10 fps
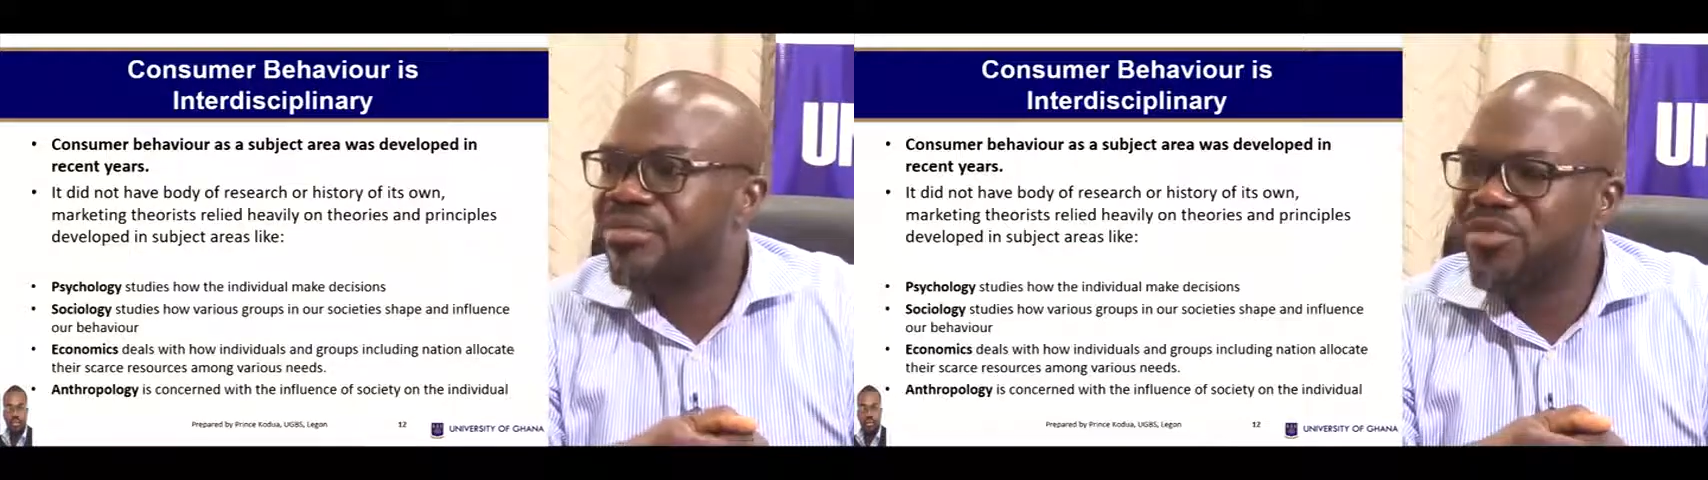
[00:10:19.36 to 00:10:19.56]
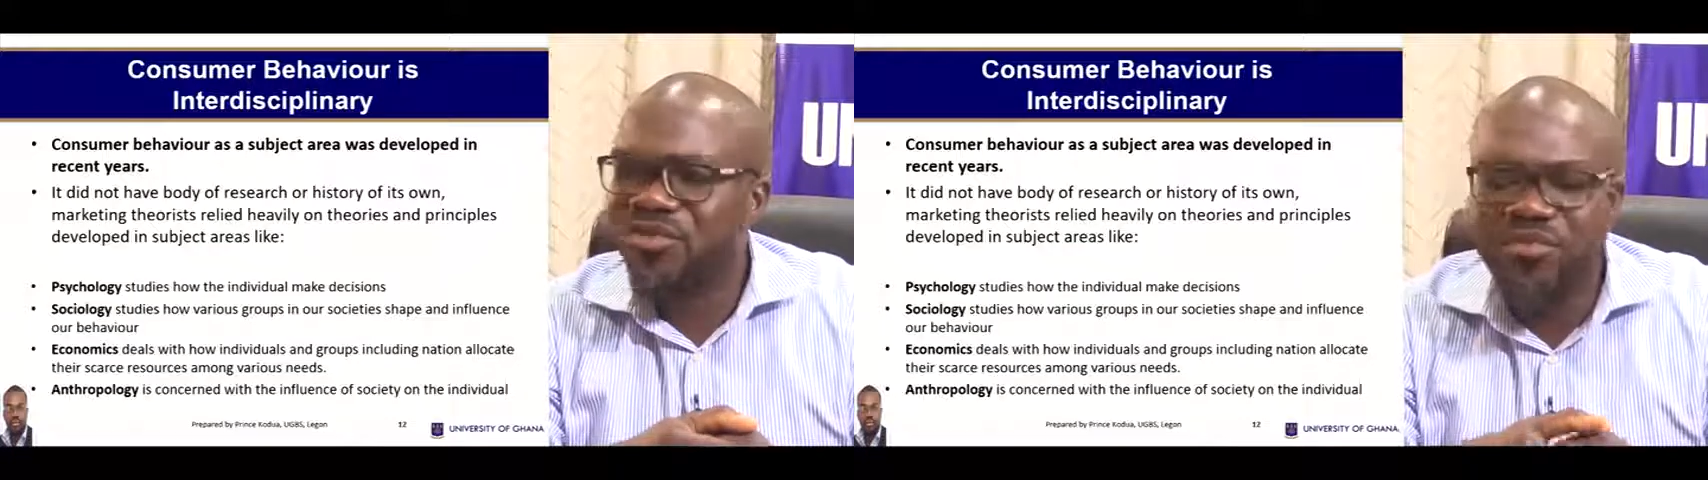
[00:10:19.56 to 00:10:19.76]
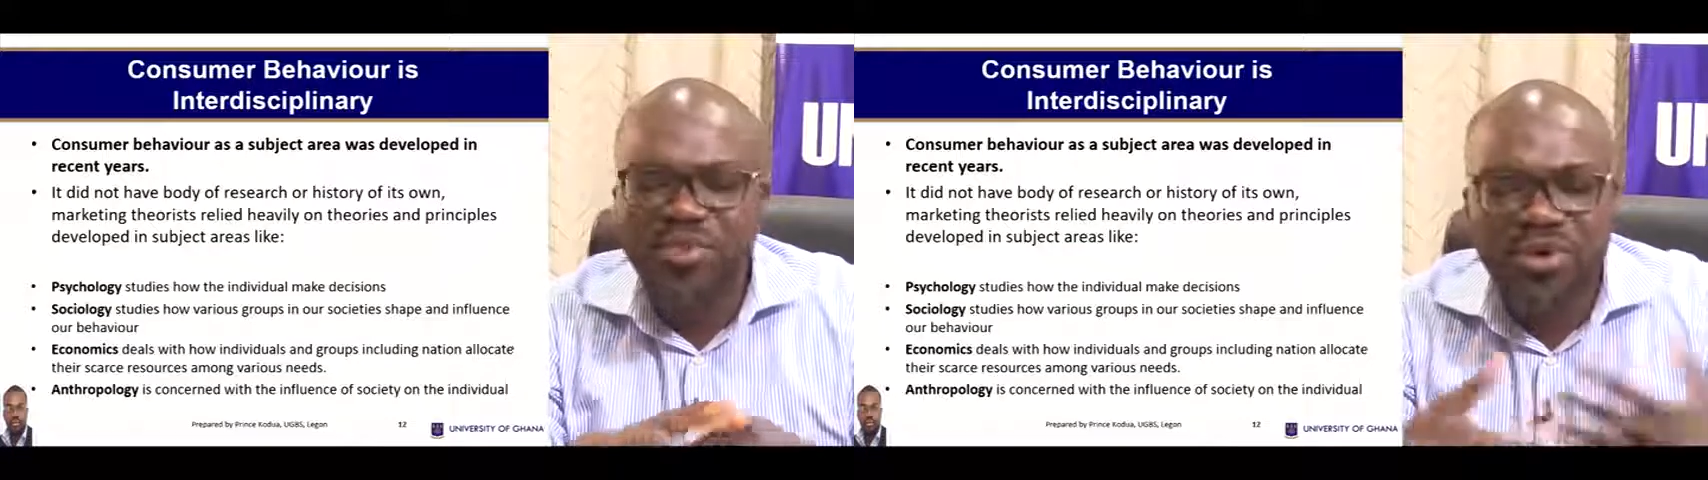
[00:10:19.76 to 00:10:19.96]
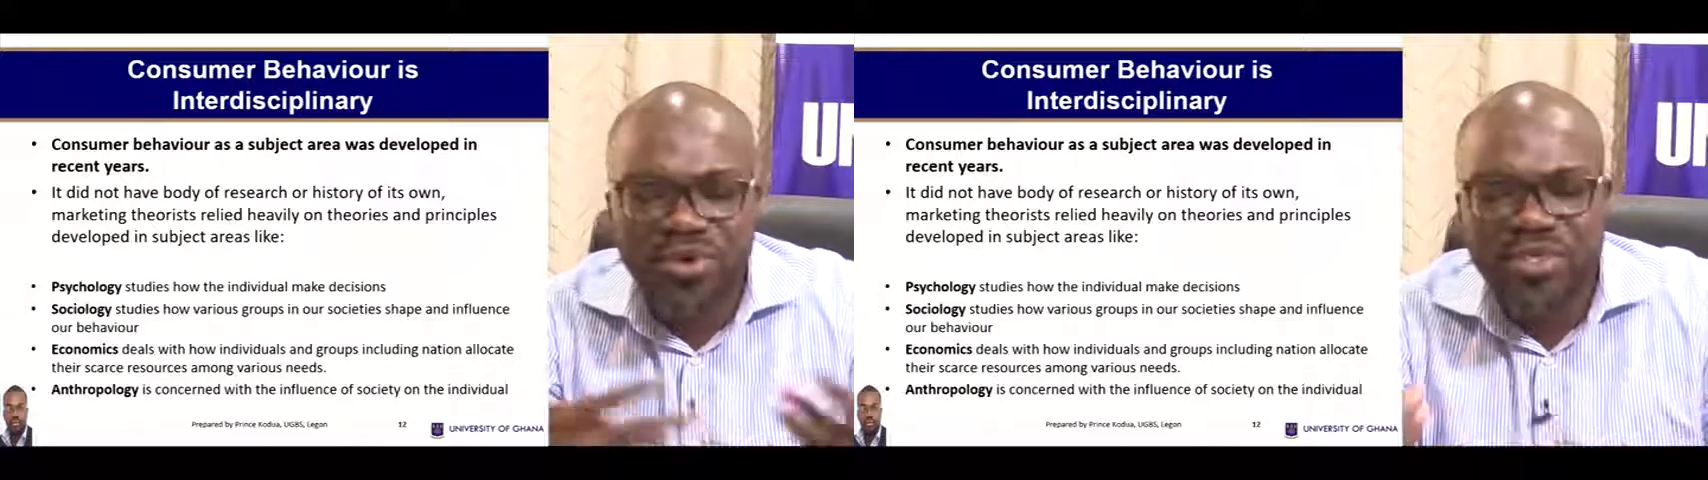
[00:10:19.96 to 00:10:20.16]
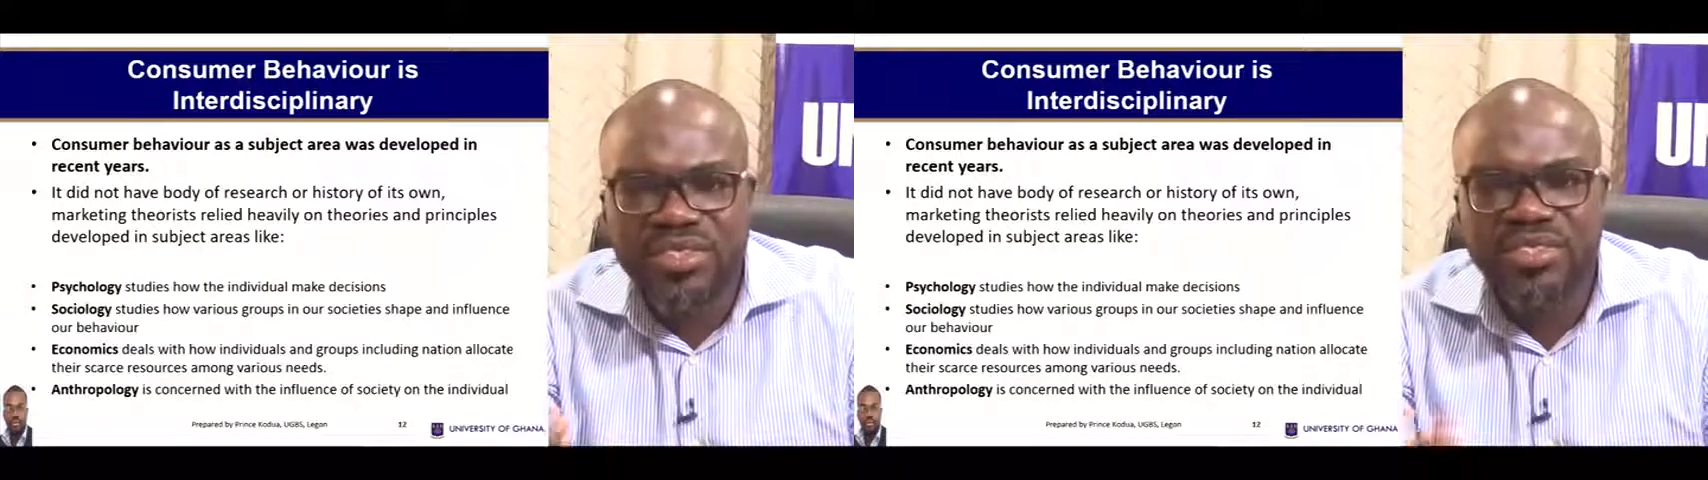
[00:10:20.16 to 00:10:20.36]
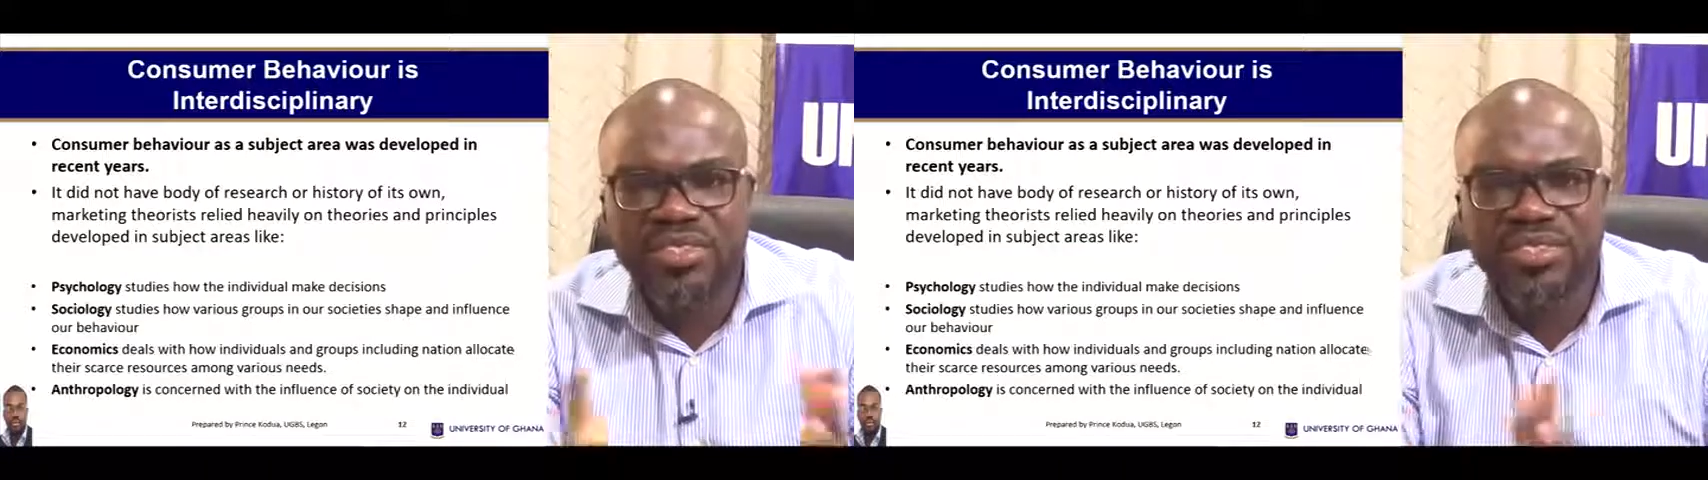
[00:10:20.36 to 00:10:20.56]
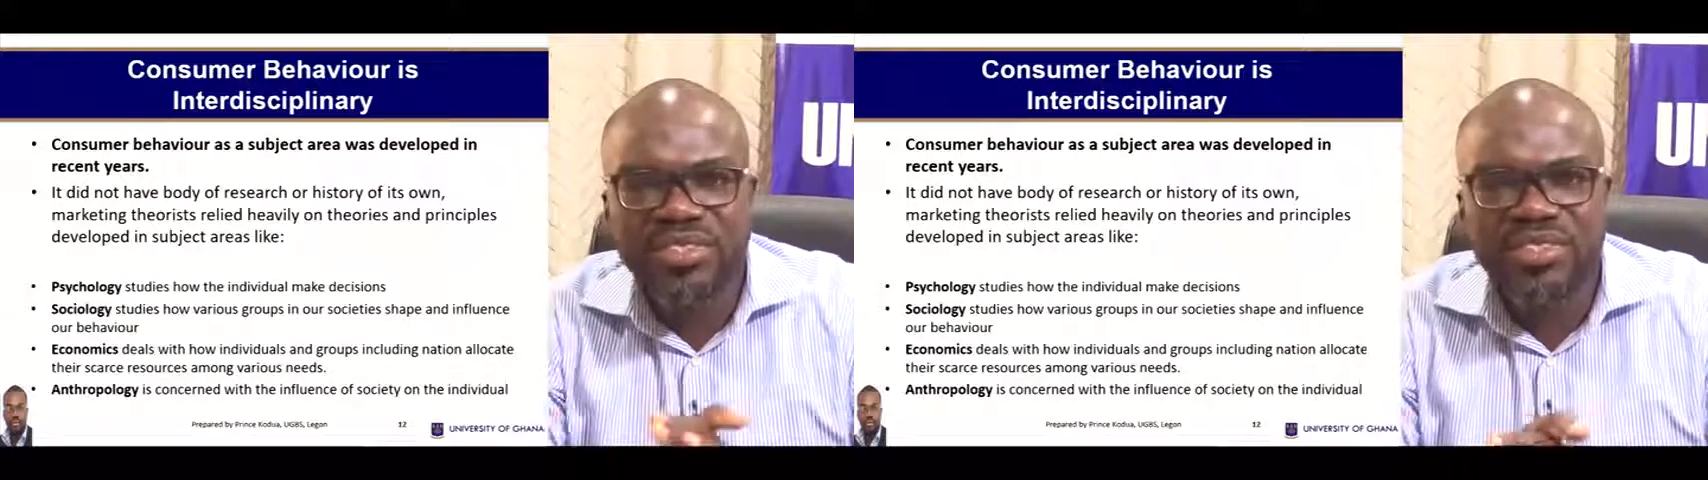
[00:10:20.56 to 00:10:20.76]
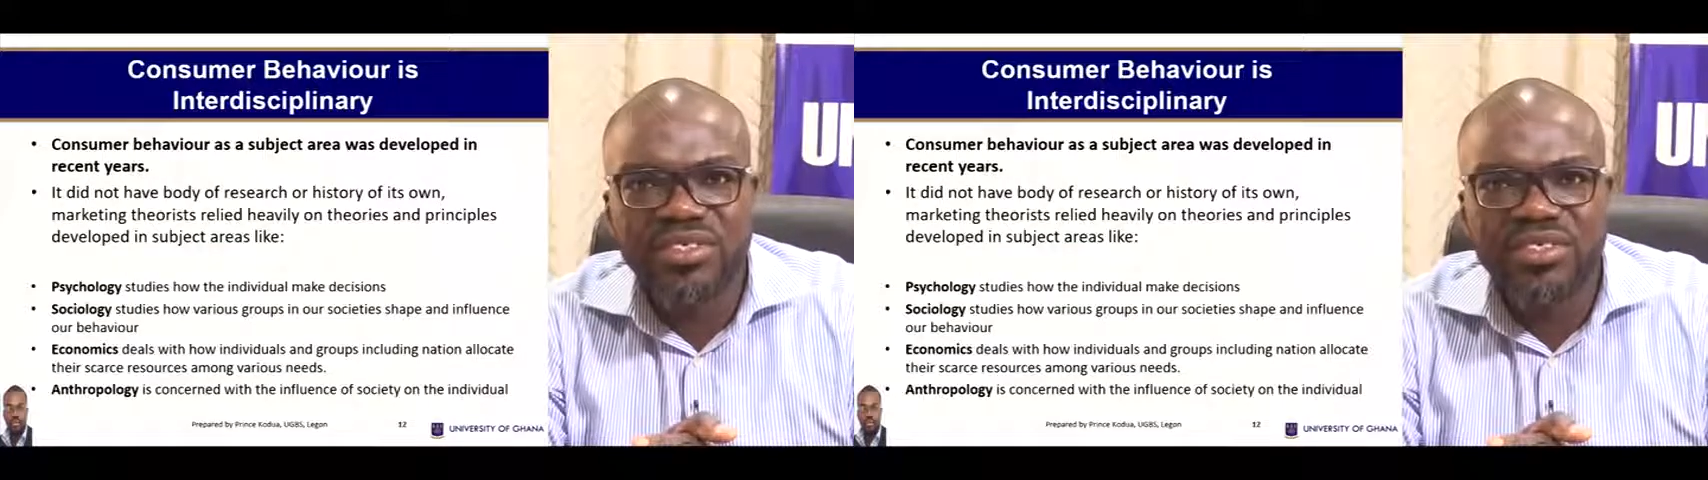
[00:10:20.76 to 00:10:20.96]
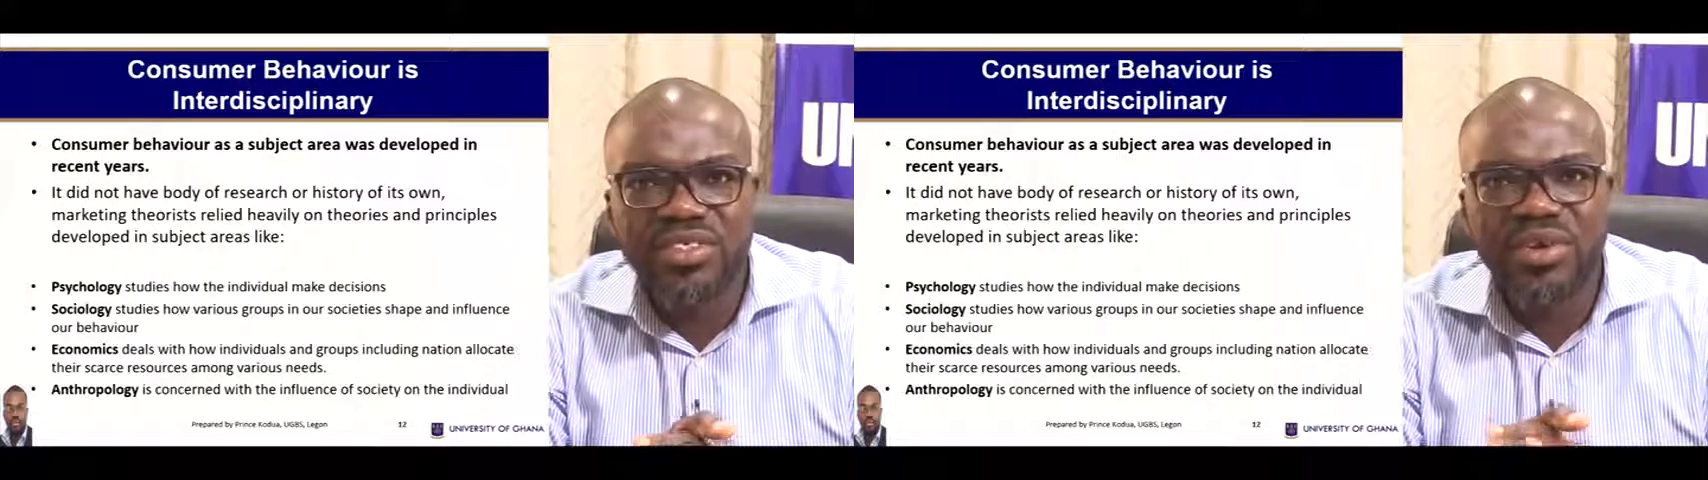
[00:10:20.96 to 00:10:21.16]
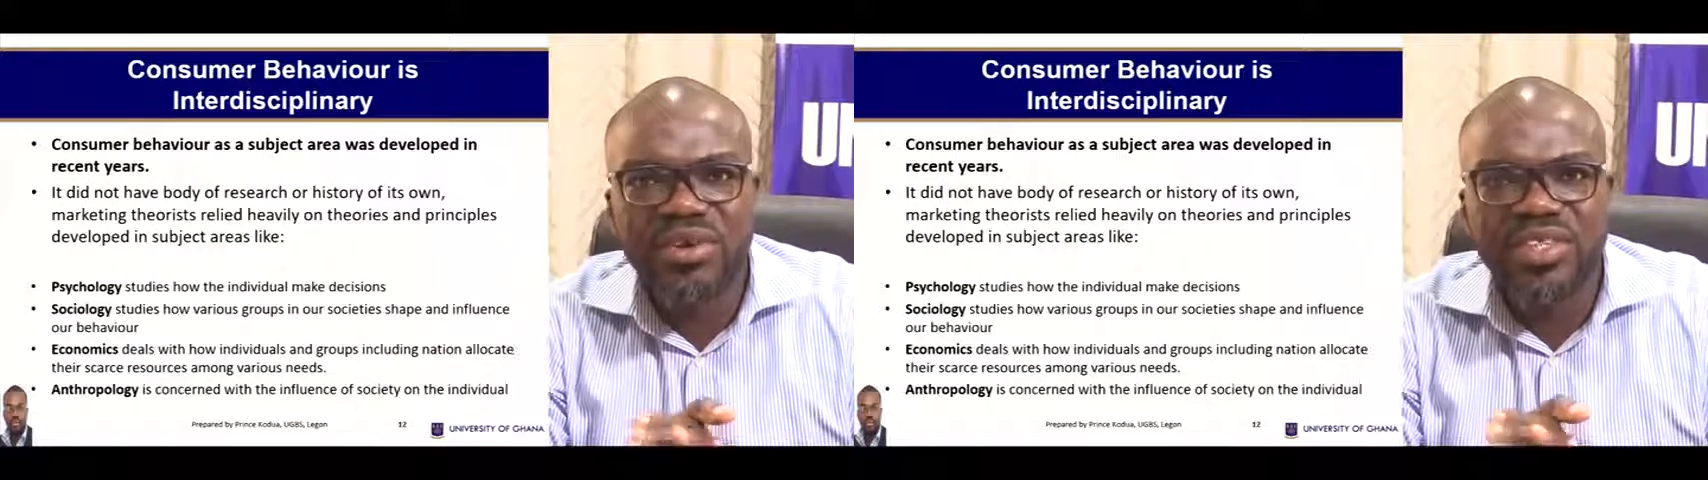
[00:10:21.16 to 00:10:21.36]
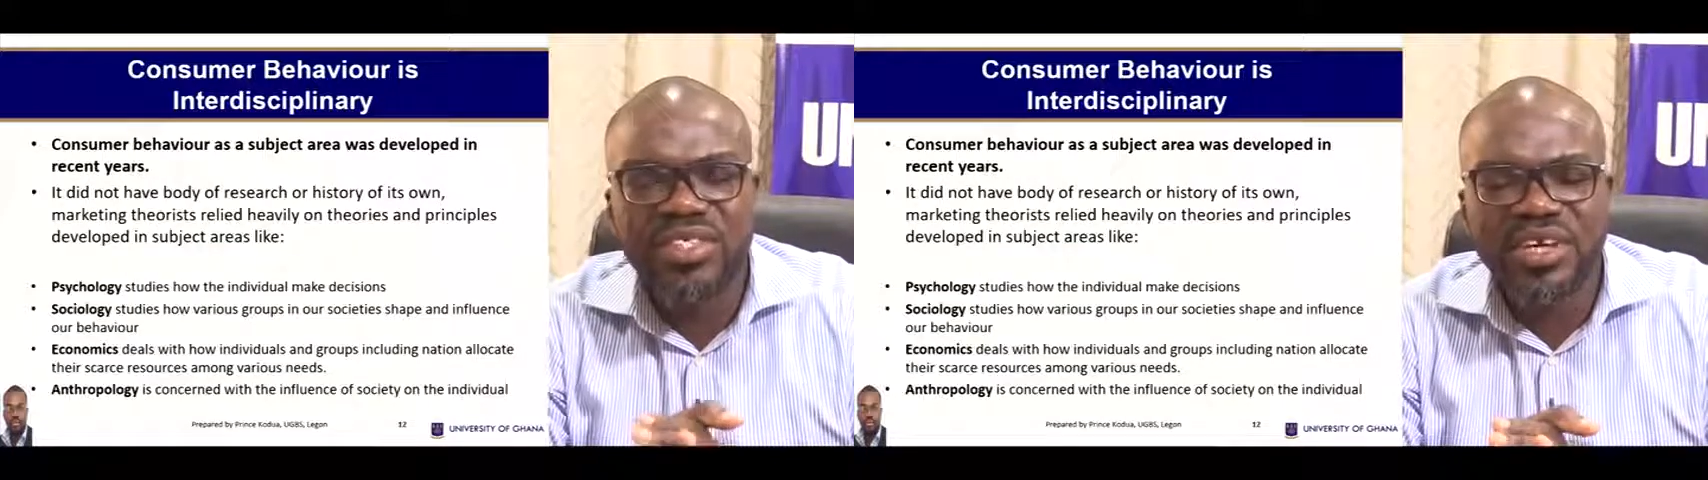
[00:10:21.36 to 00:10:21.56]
We've borrowed theories